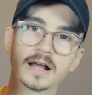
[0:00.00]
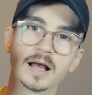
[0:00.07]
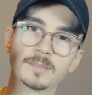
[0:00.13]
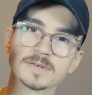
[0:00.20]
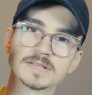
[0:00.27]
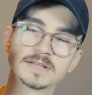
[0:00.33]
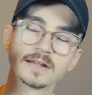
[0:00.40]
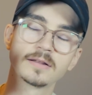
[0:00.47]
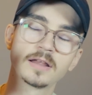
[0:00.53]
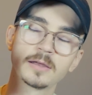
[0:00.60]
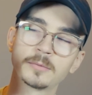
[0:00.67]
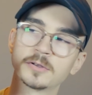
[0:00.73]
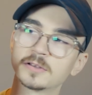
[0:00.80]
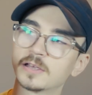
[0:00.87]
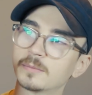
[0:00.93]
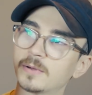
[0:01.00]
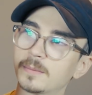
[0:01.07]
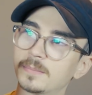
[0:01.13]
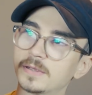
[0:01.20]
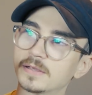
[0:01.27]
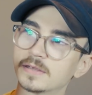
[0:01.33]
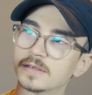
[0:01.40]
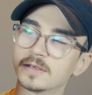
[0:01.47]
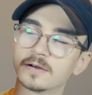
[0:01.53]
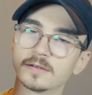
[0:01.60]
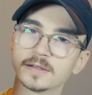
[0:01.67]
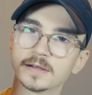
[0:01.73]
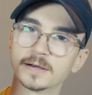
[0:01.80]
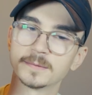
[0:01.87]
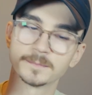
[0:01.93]
I'm still able to get my pinky
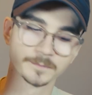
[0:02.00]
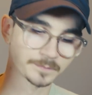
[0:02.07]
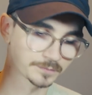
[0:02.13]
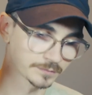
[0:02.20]
on there.